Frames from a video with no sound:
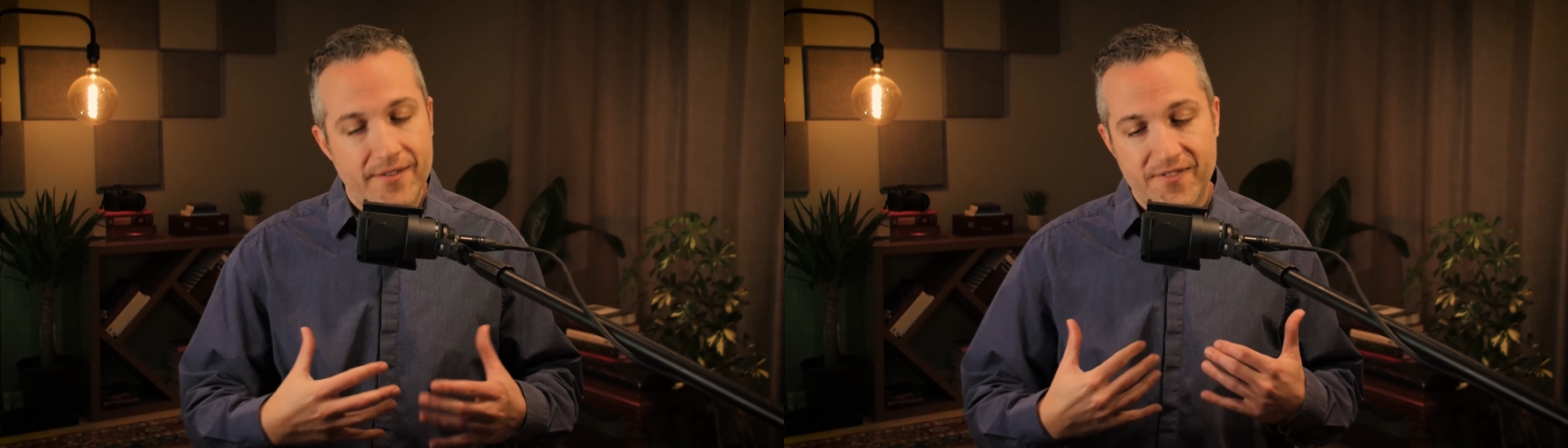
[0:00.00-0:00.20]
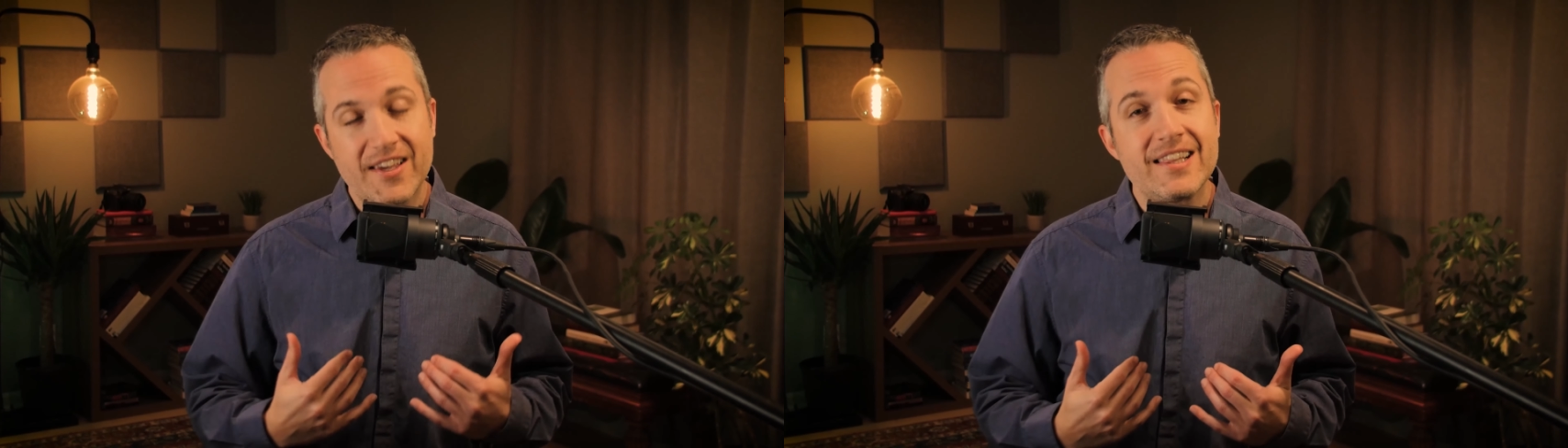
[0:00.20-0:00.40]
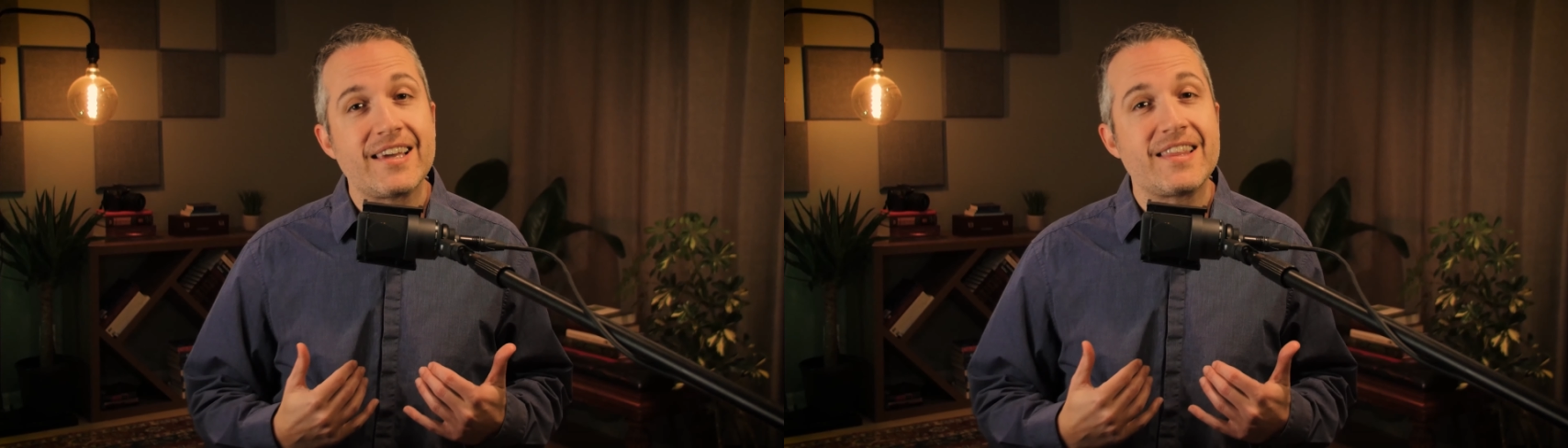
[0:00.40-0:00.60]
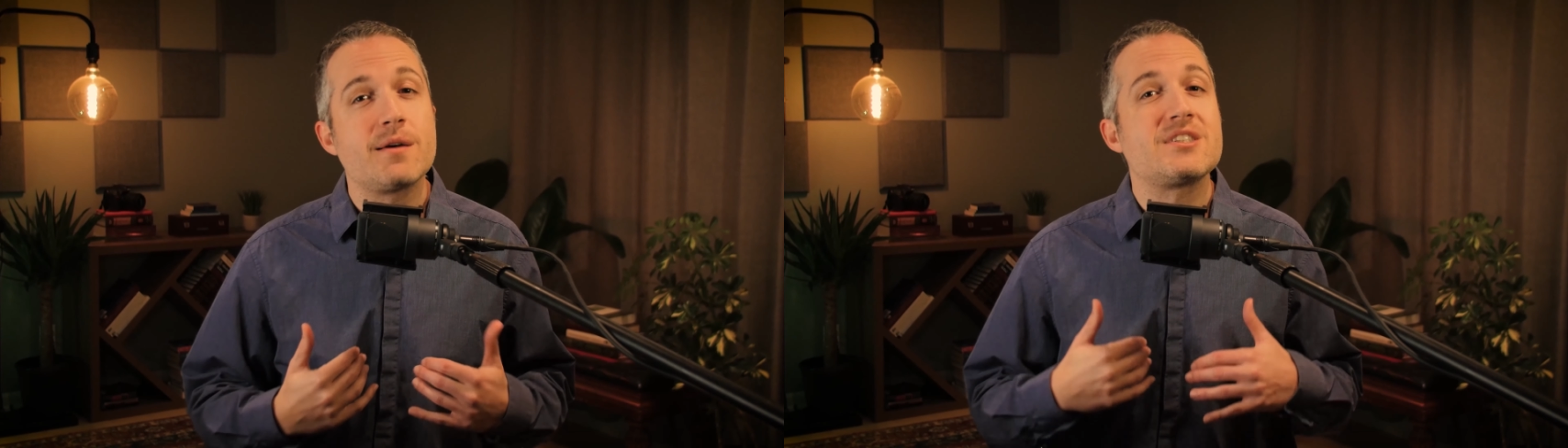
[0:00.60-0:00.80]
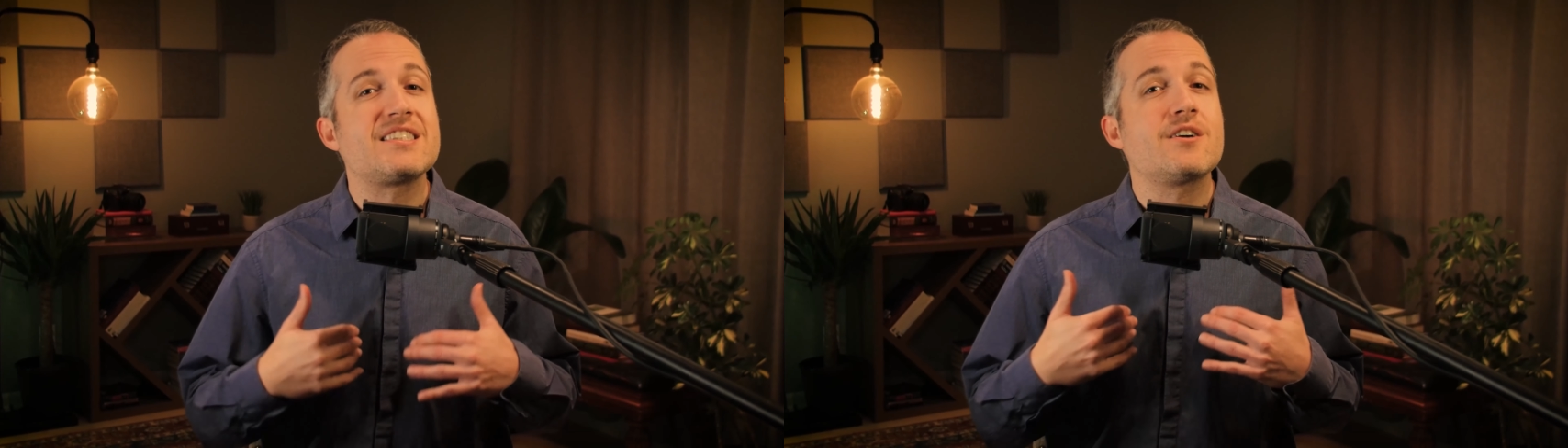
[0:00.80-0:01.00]
feeling
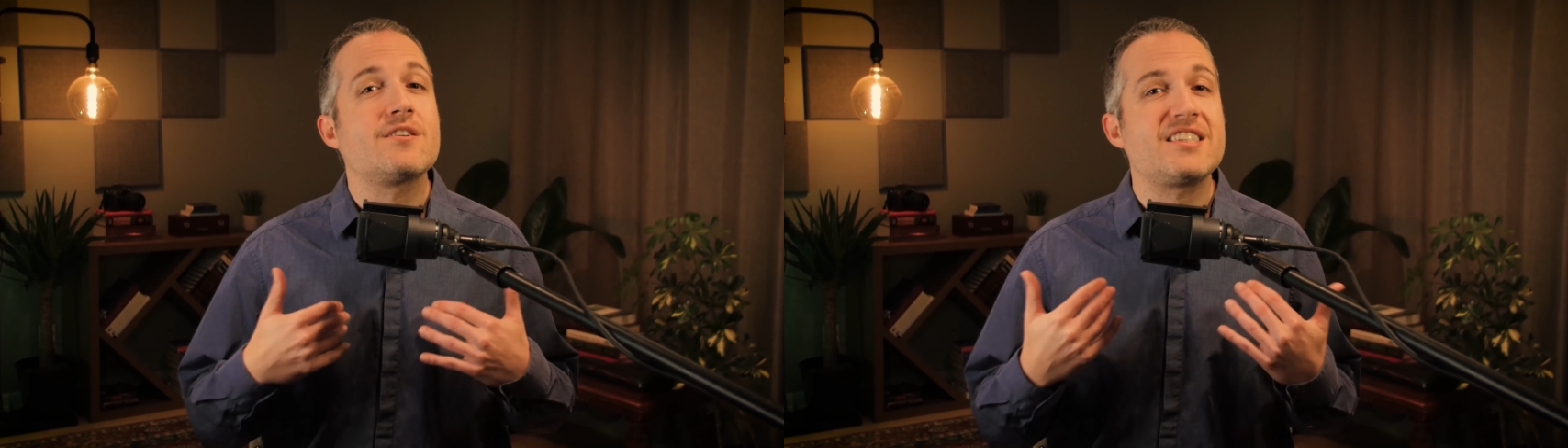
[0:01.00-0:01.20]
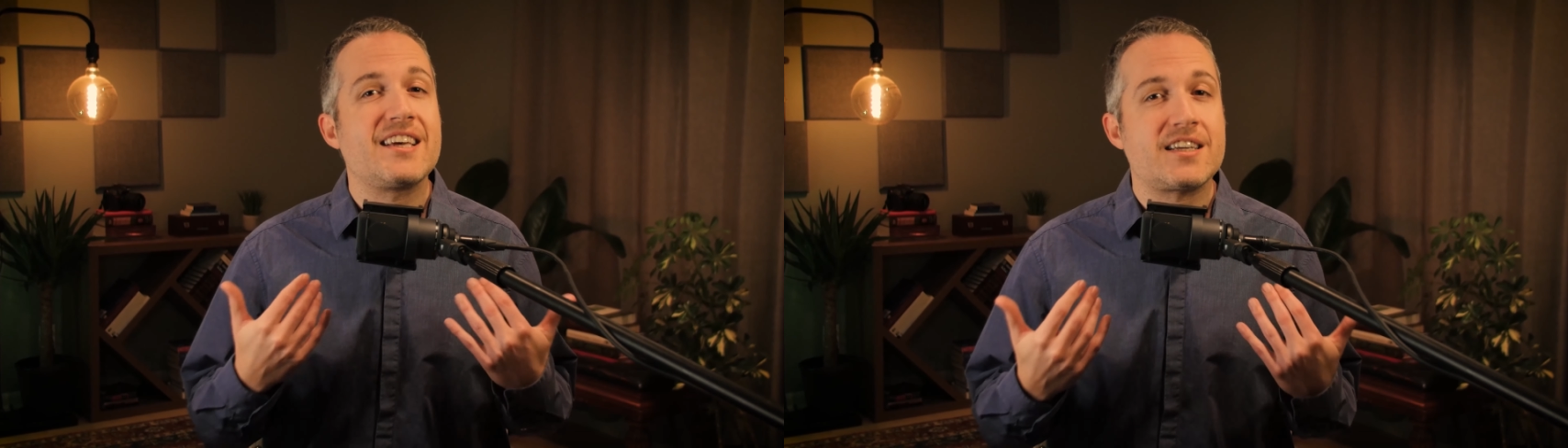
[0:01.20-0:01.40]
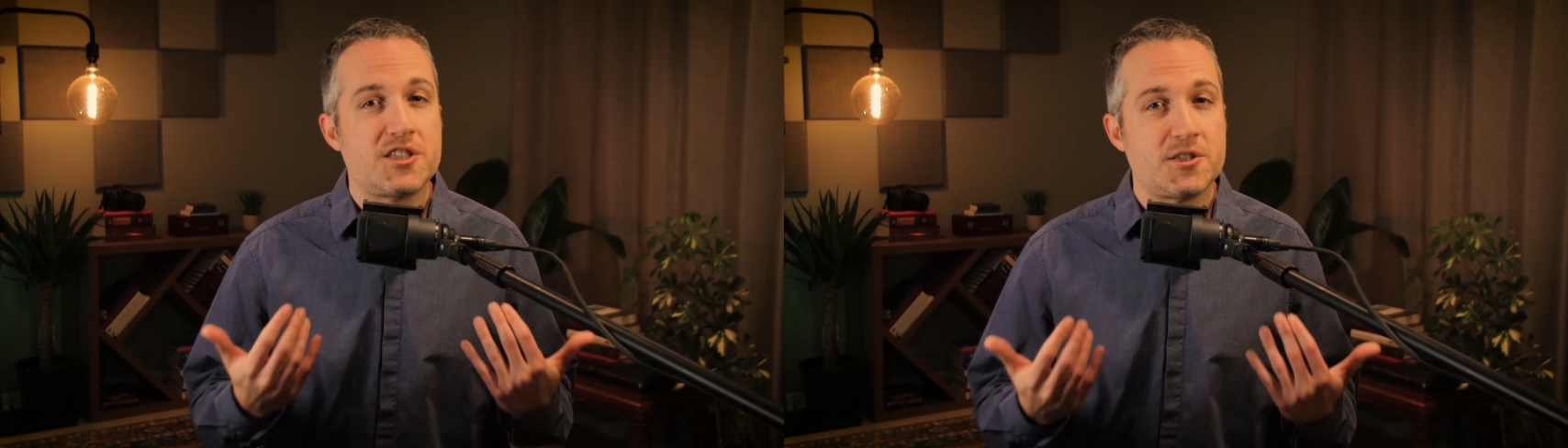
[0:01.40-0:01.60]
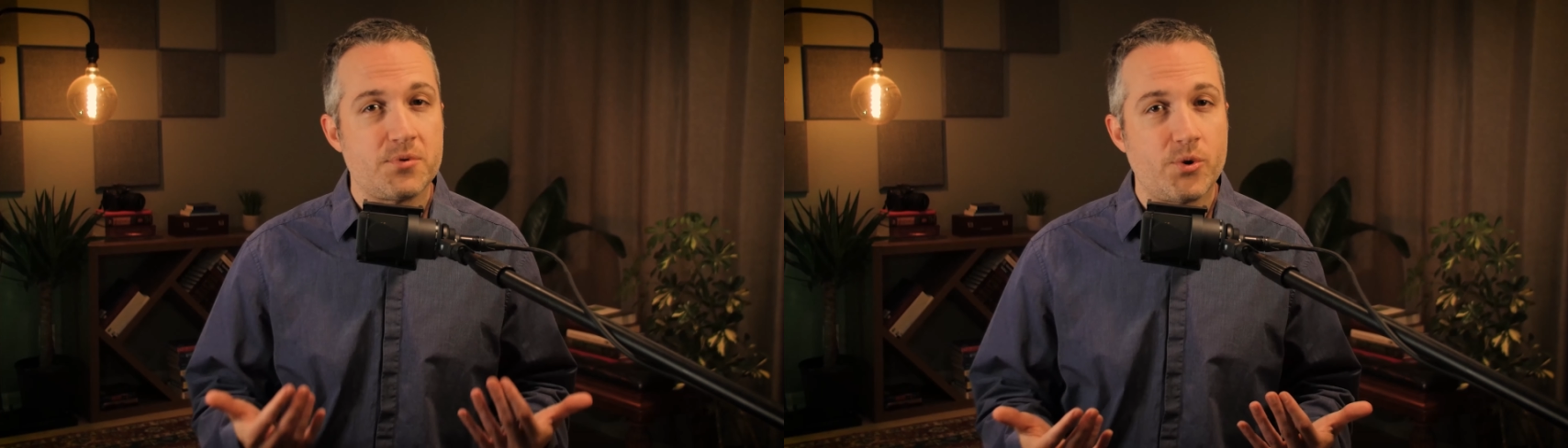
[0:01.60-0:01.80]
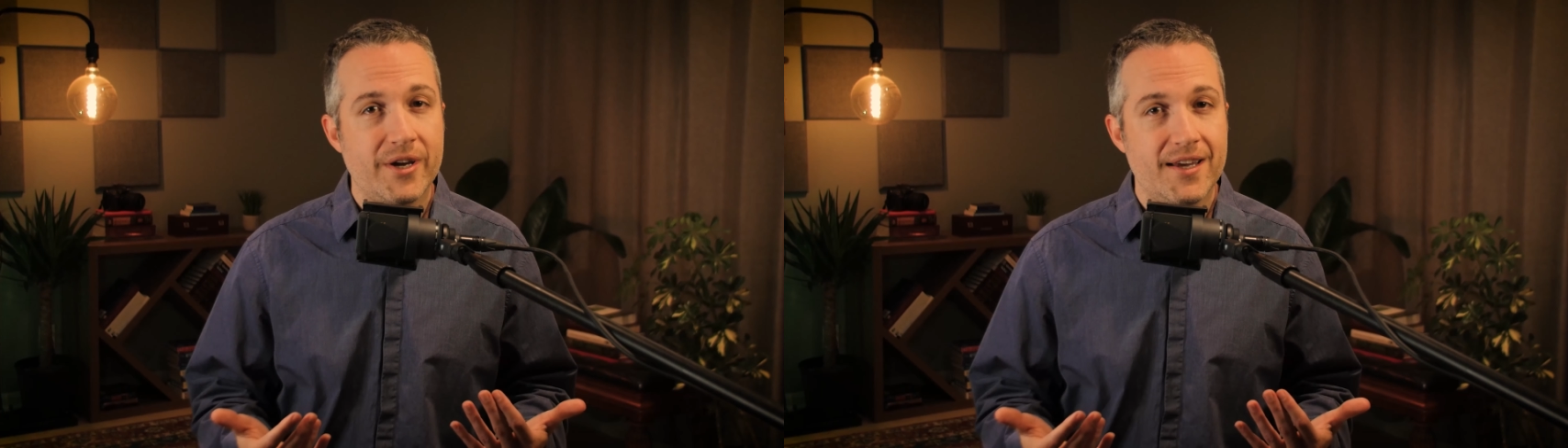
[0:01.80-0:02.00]
themselves
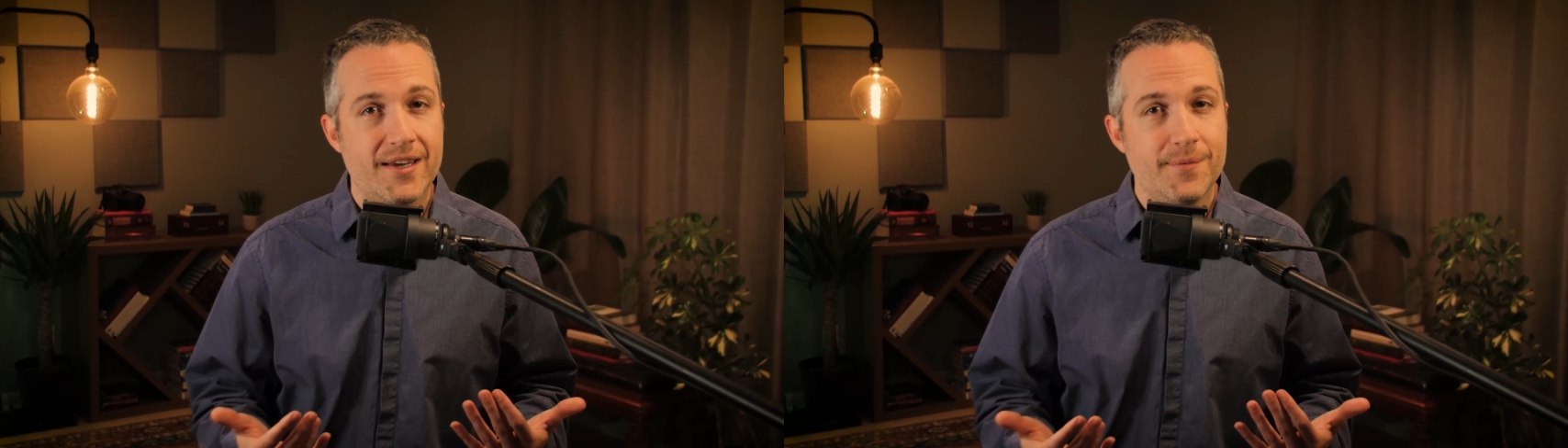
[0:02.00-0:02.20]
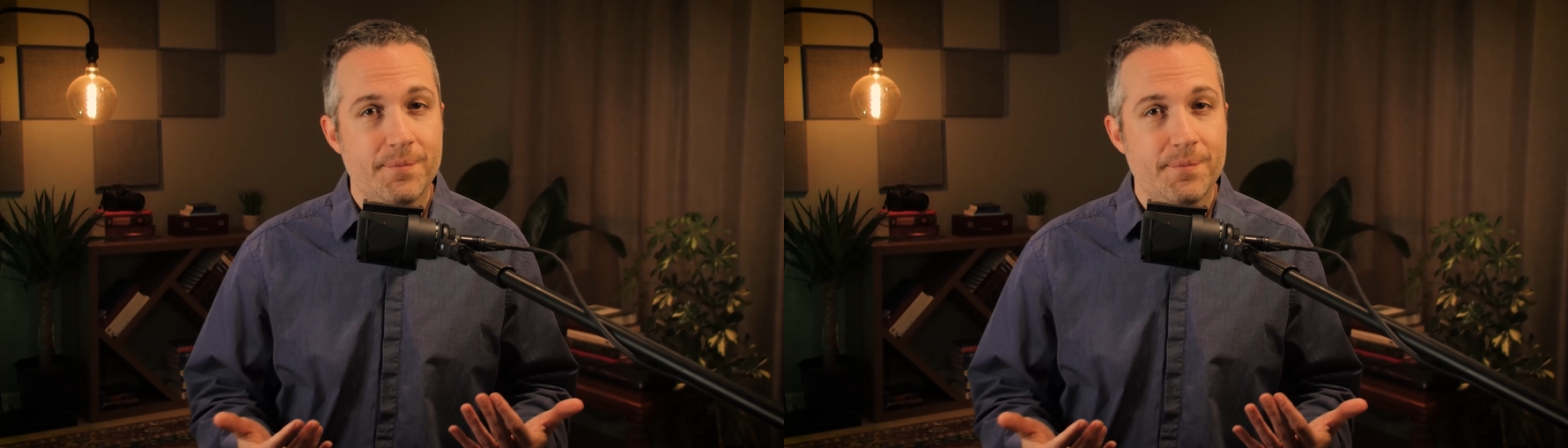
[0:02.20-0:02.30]
exploited